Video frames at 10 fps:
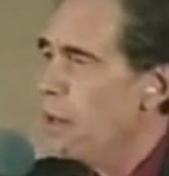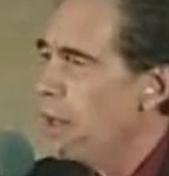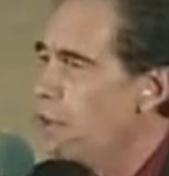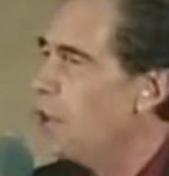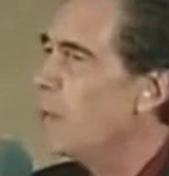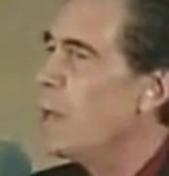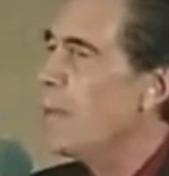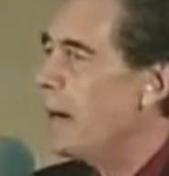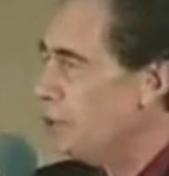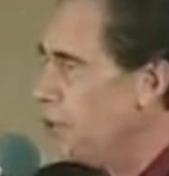It took me
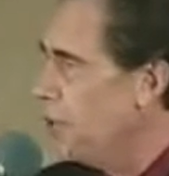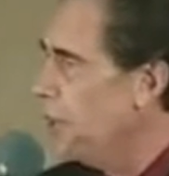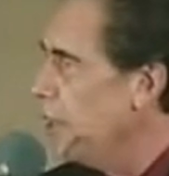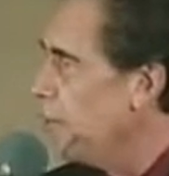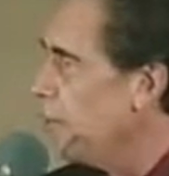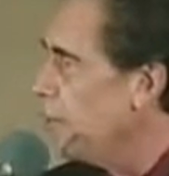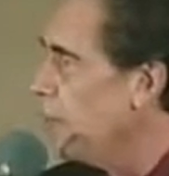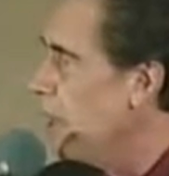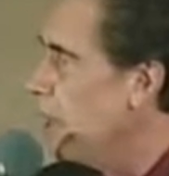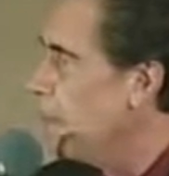about two years
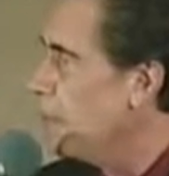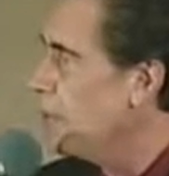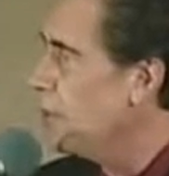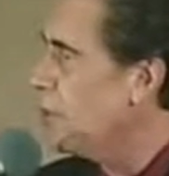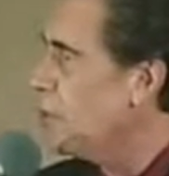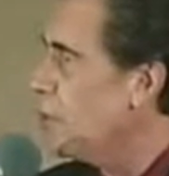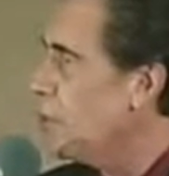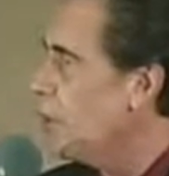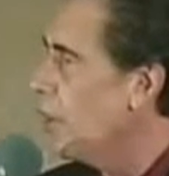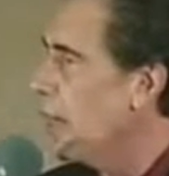of uh, persistent
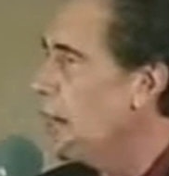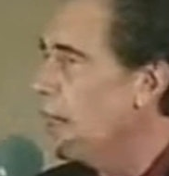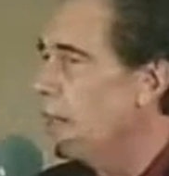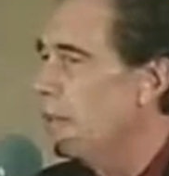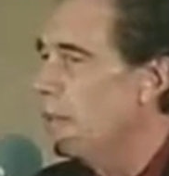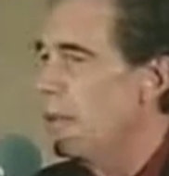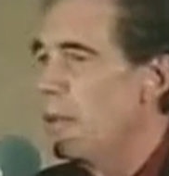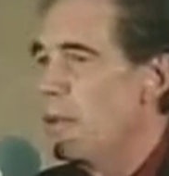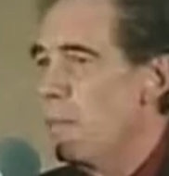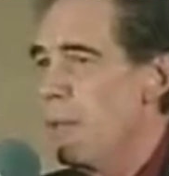door knocking and
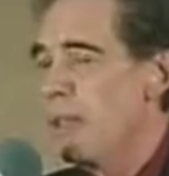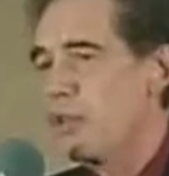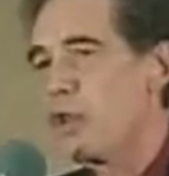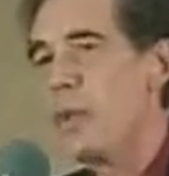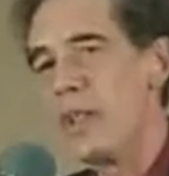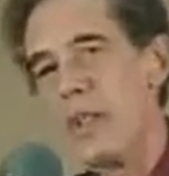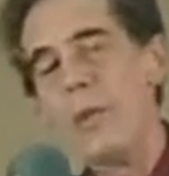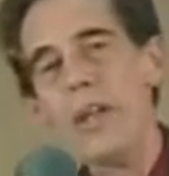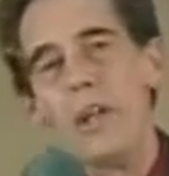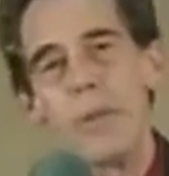being a squeaky
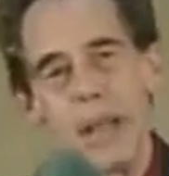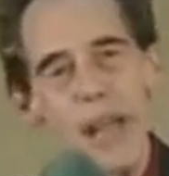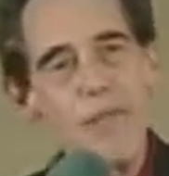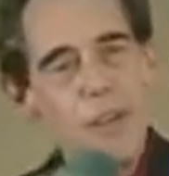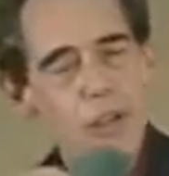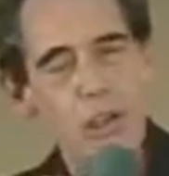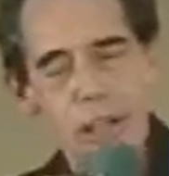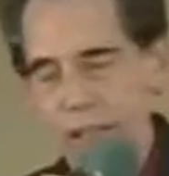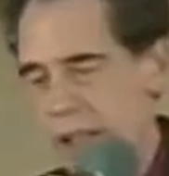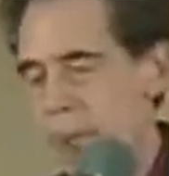wheel, but I
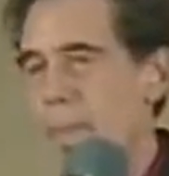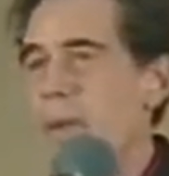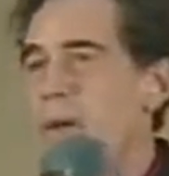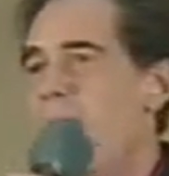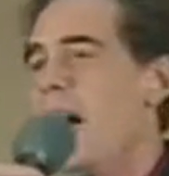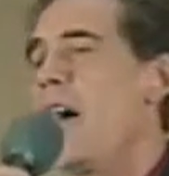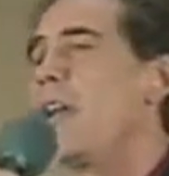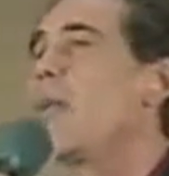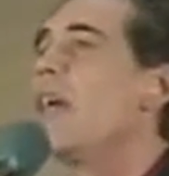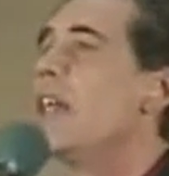eventually ended up
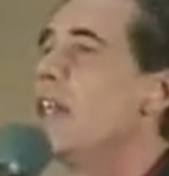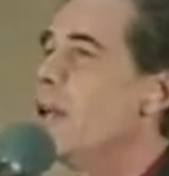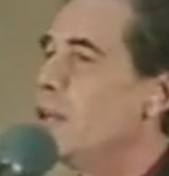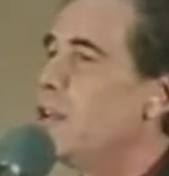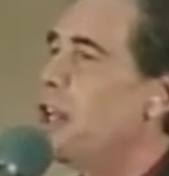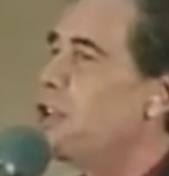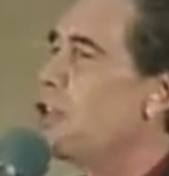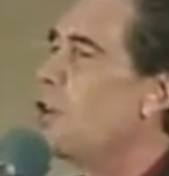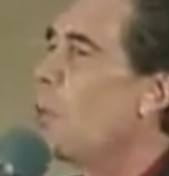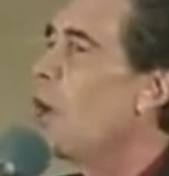on a radio
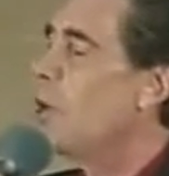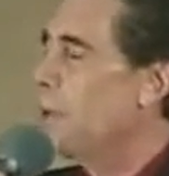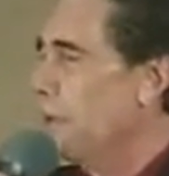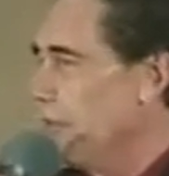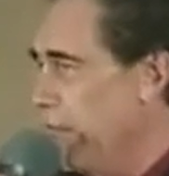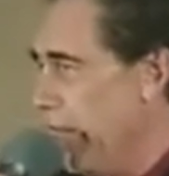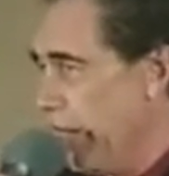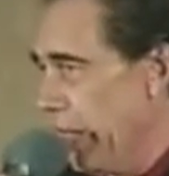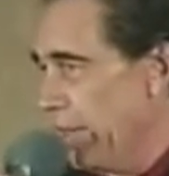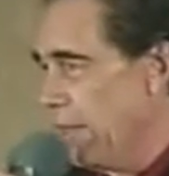station in Waterbury,
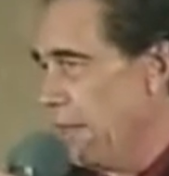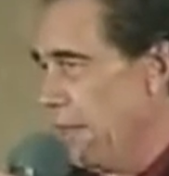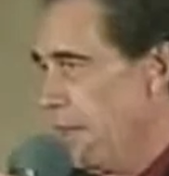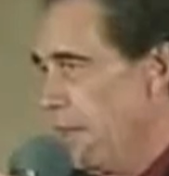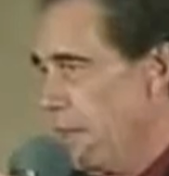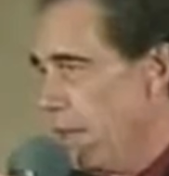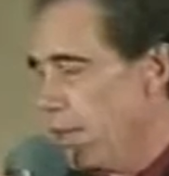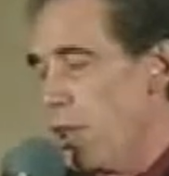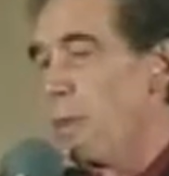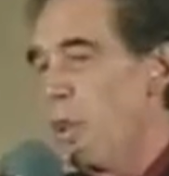Connecticut
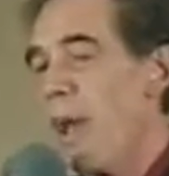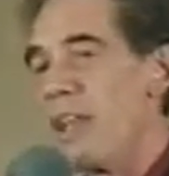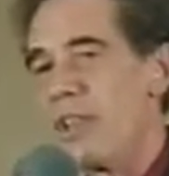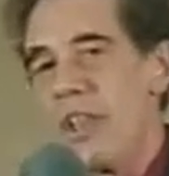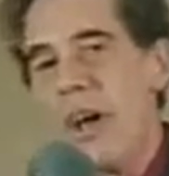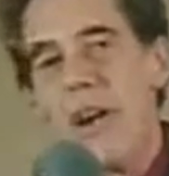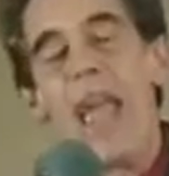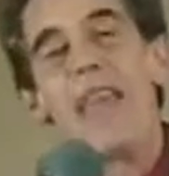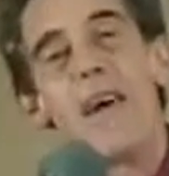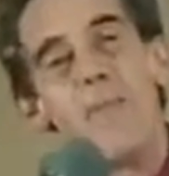at WATR
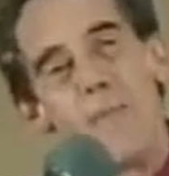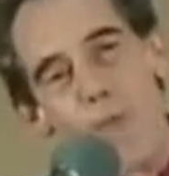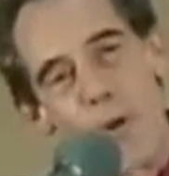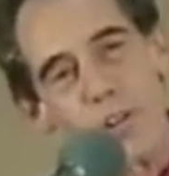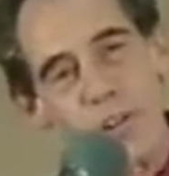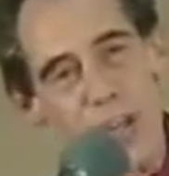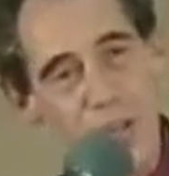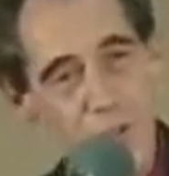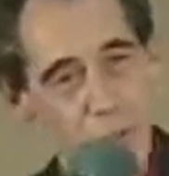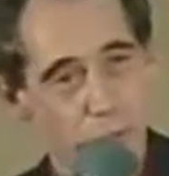AM
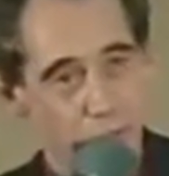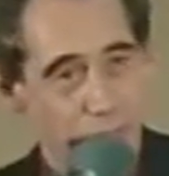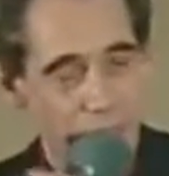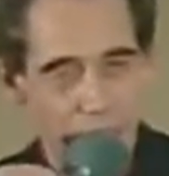1420.